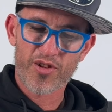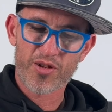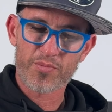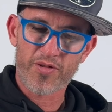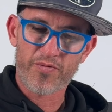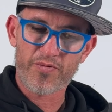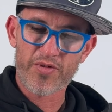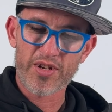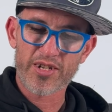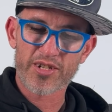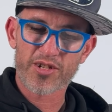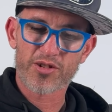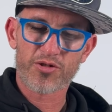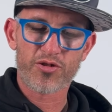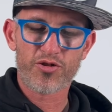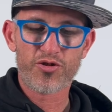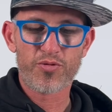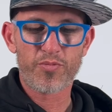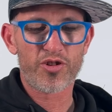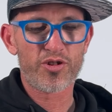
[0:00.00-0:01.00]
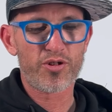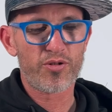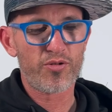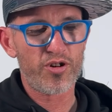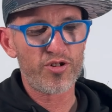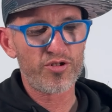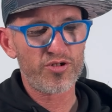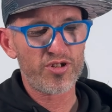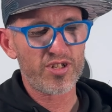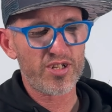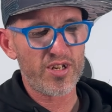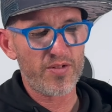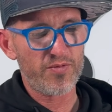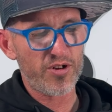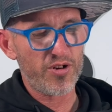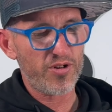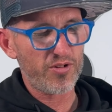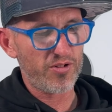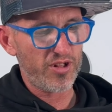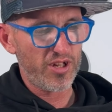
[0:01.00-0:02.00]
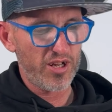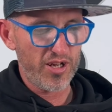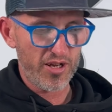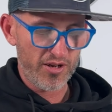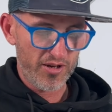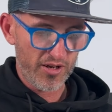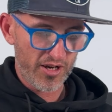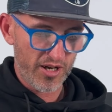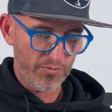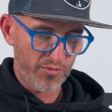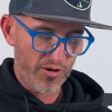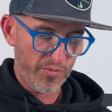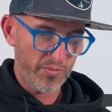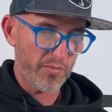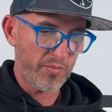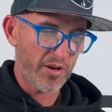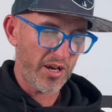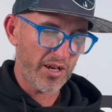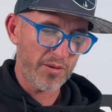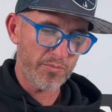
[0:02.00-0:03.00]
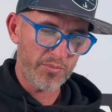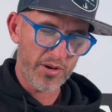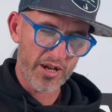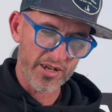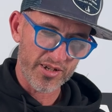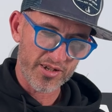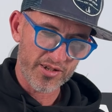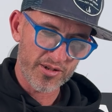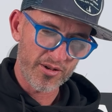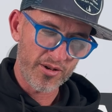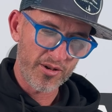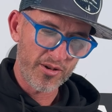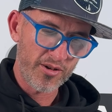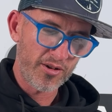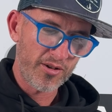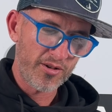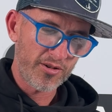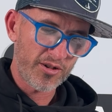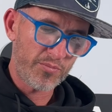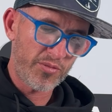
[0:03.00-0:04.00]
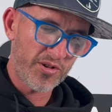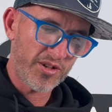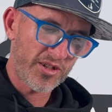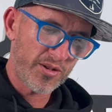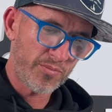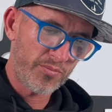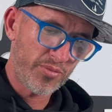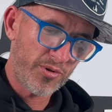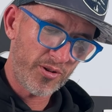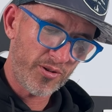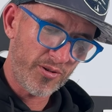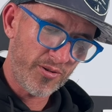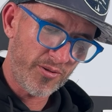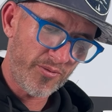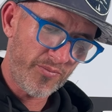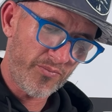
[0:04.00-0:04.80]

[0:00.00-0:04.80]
Just my fingers, there's not too much corrosion and stuff going on there, and pop him back in place. It's pretty simple.